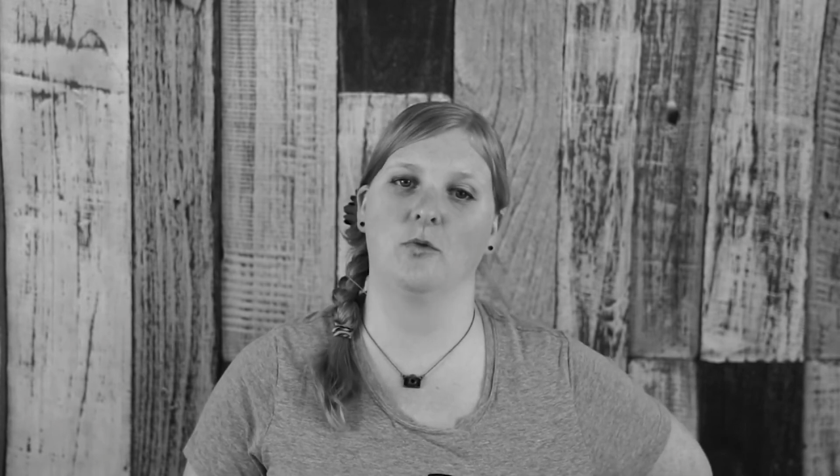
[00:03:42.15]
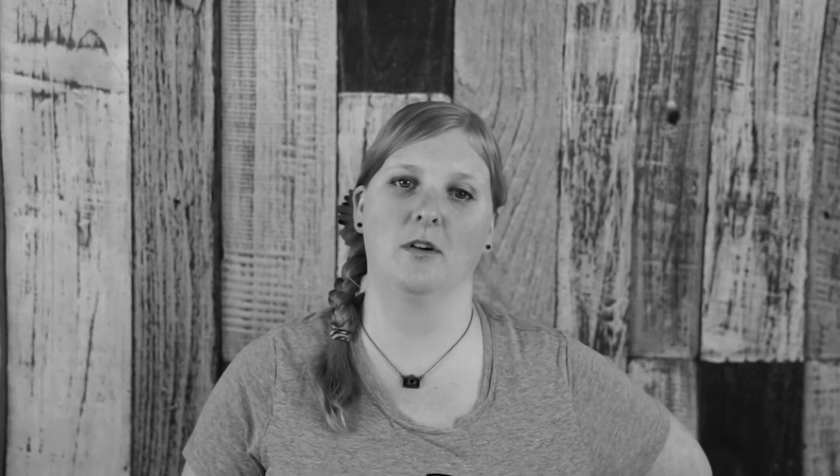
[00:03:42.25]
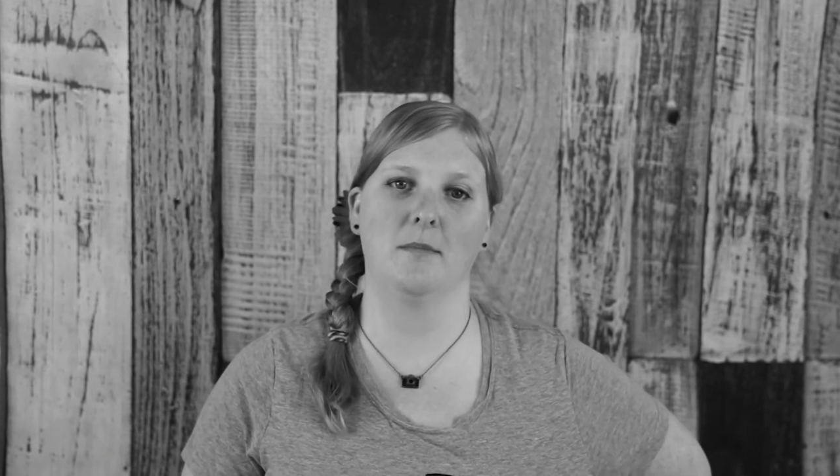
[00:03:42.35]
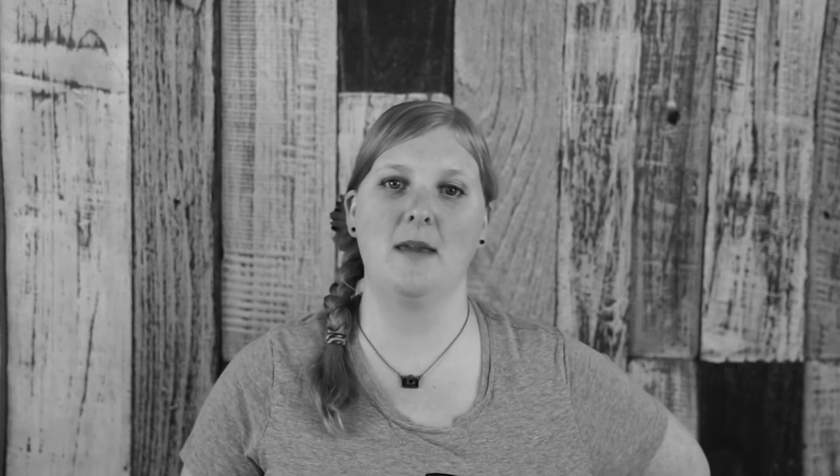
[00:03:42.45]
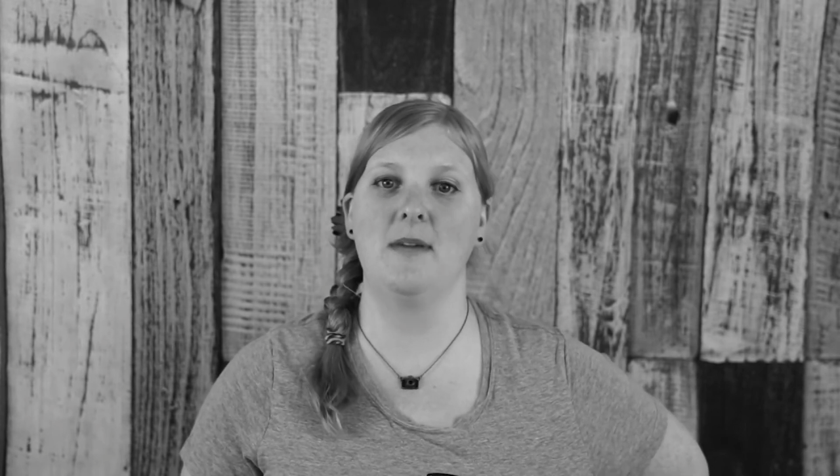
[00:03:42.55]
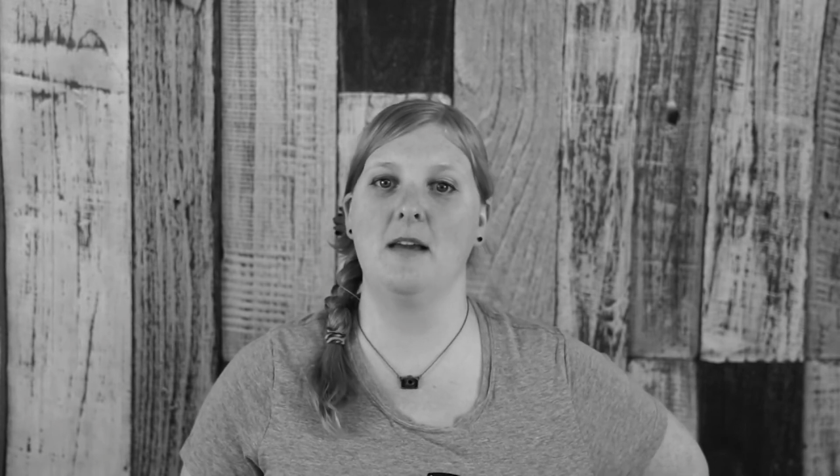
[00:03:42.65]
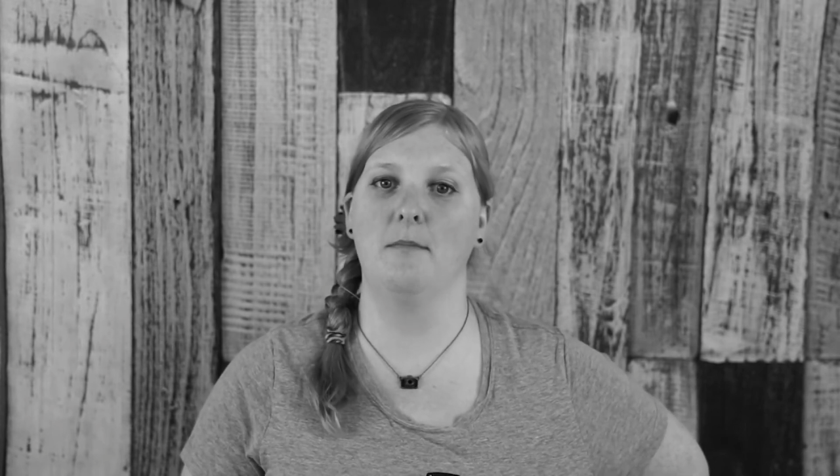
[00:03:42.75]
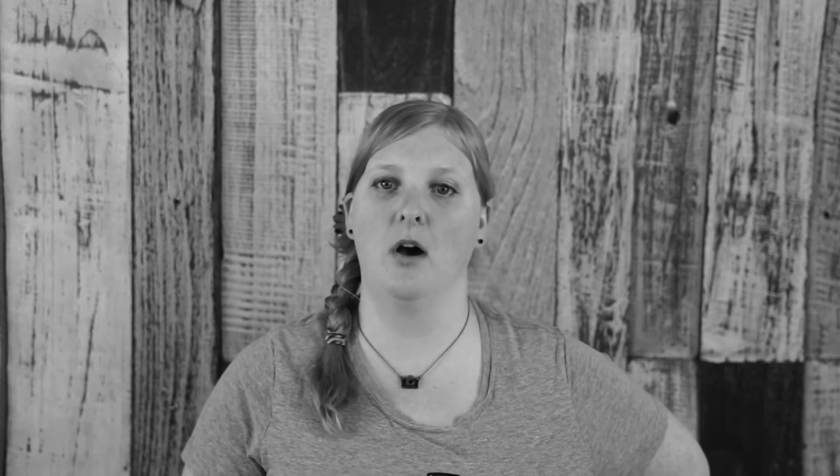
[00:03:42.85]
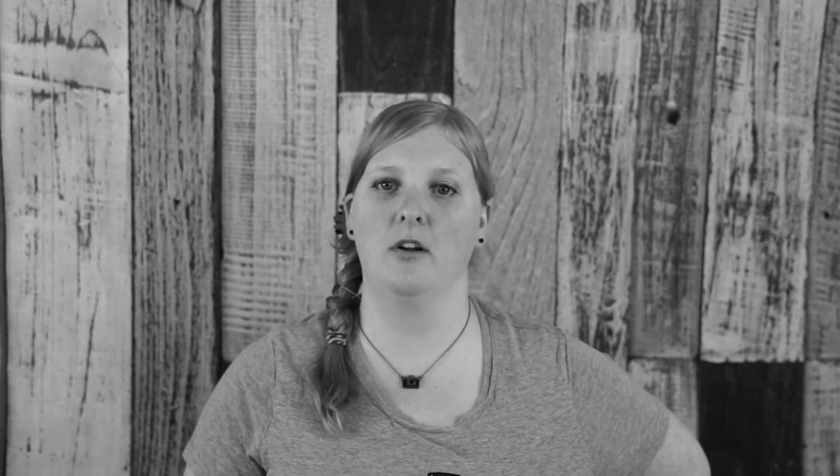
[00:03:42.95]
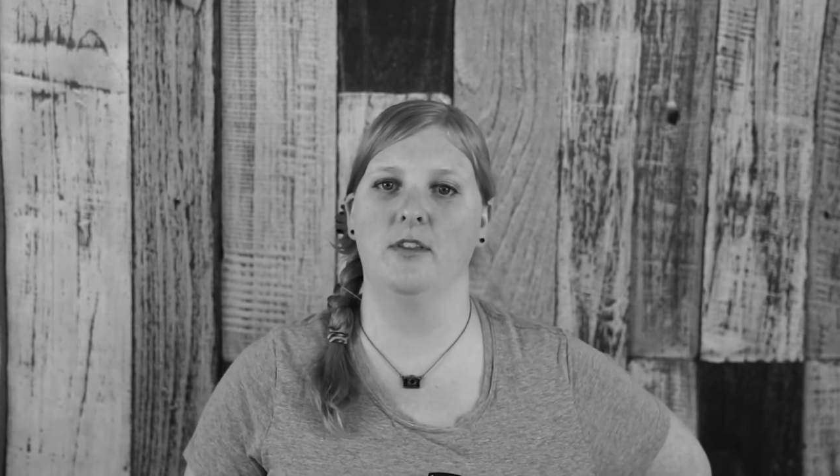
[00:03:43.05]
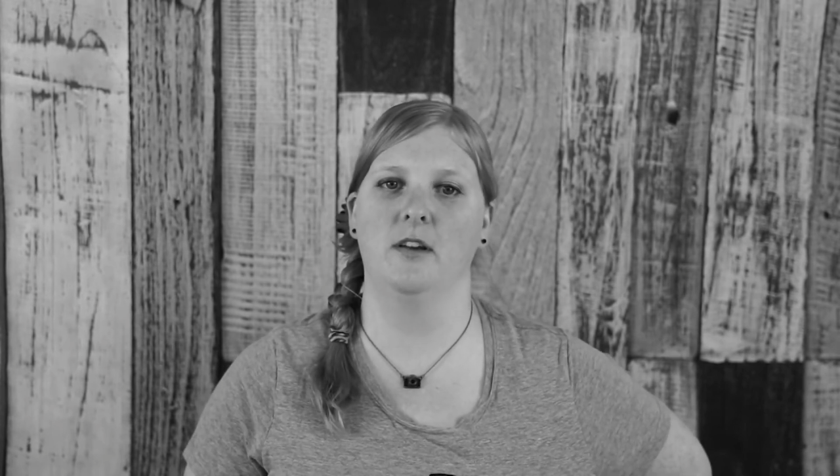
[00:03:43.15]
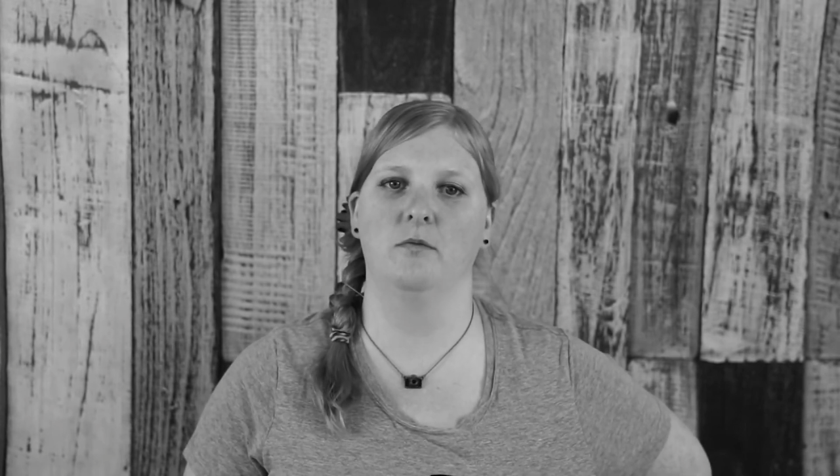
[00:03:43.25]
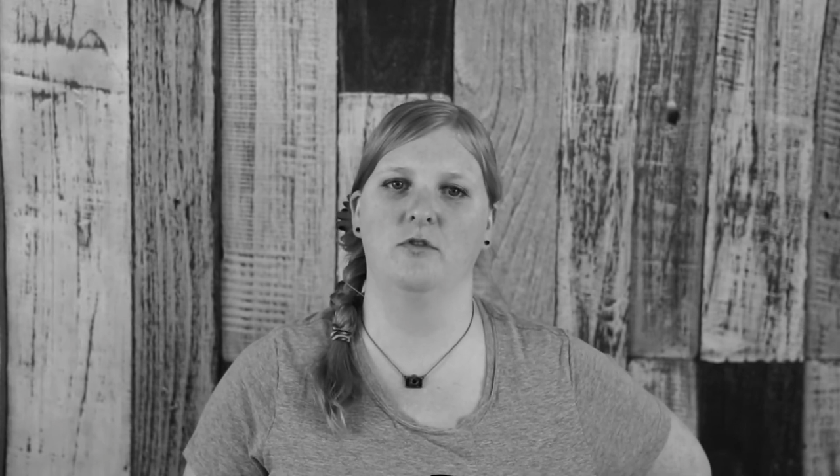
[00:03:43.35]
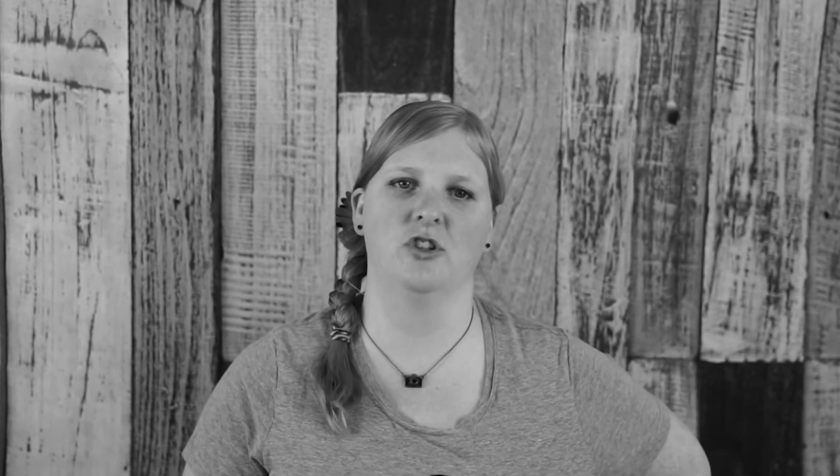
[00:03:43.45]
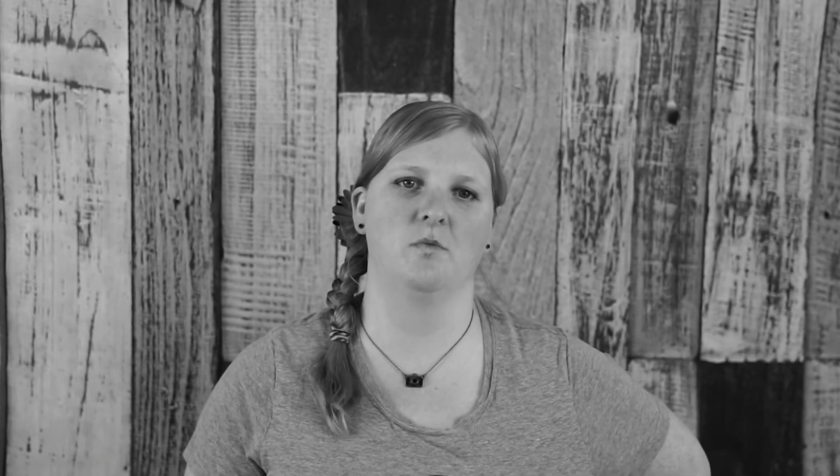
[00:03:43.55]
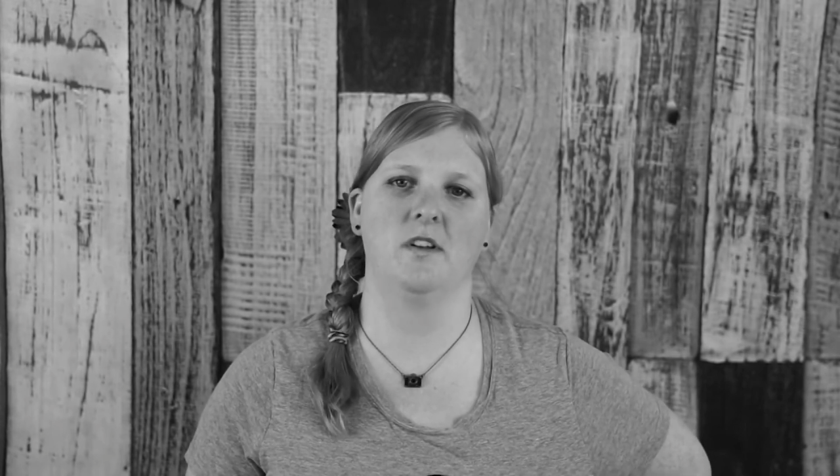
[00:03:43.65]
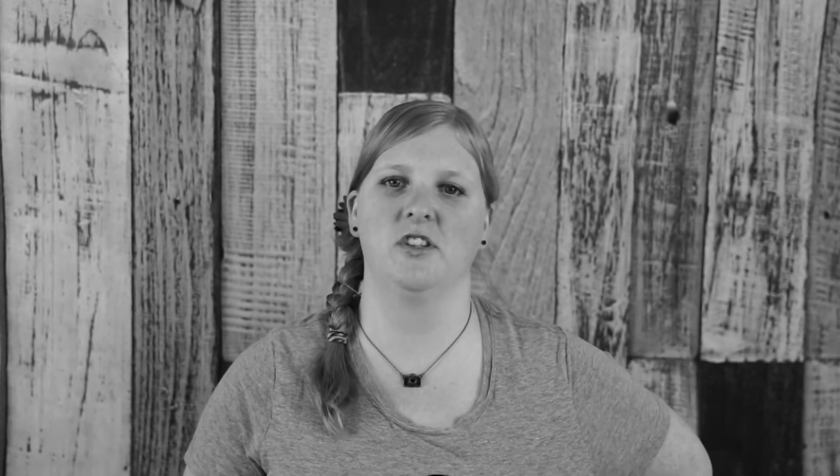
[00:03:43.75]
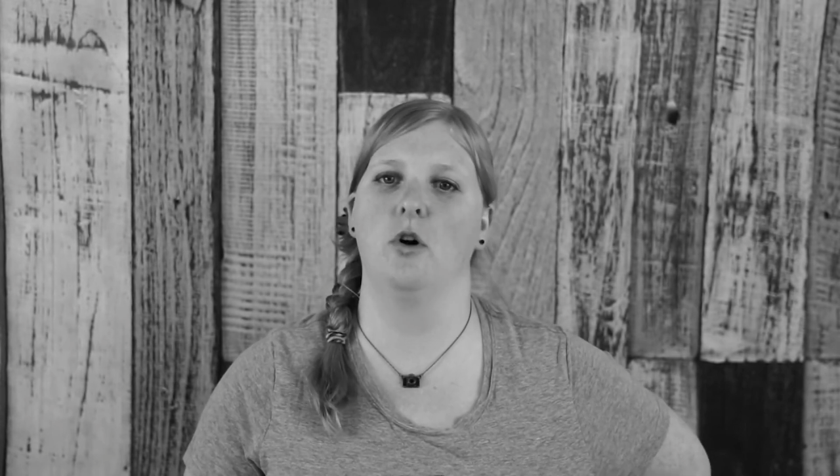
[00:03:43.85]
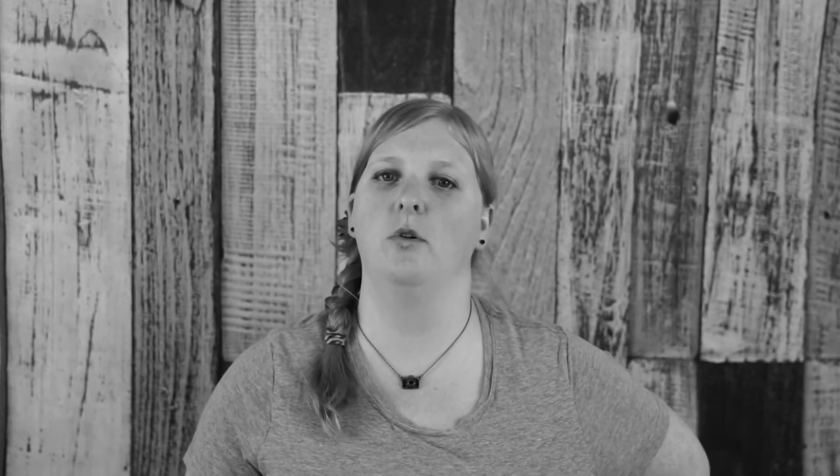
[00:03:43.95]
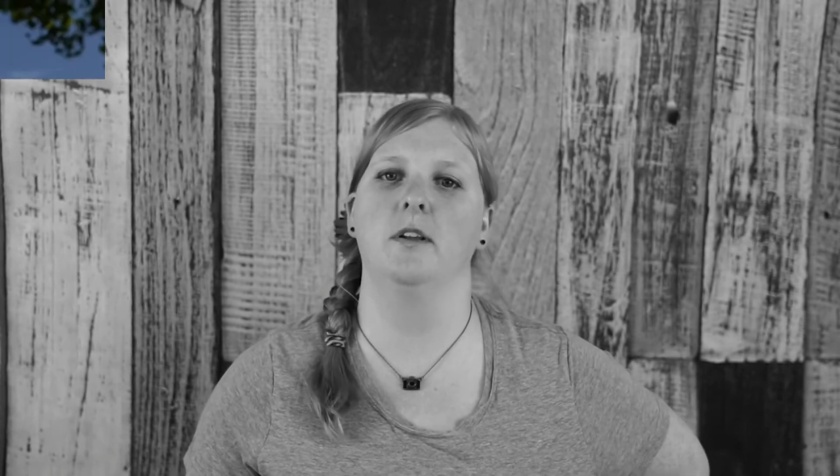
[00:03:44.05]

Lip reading: or maybe a model that just wants to hold